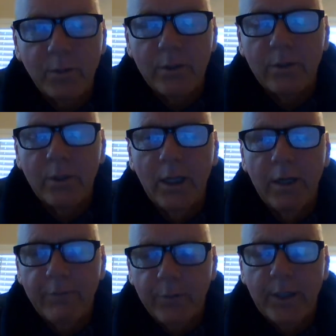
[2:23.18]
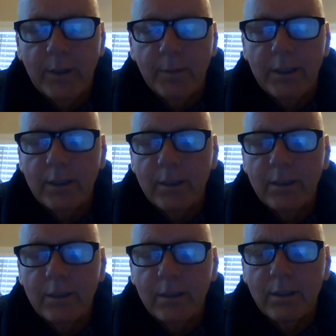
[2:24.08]
one's free, but
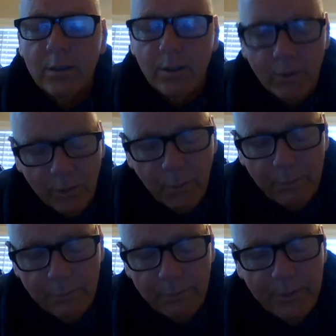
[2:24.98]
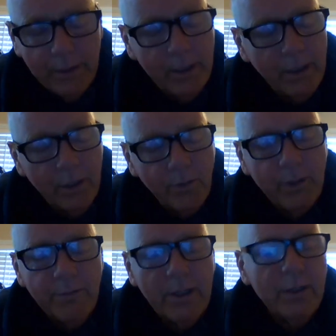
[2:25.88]
go, go
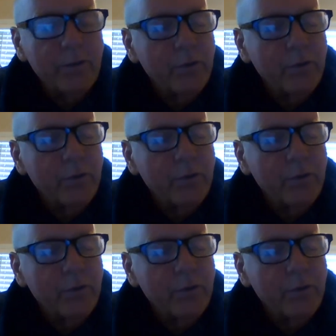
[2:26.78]
drive down a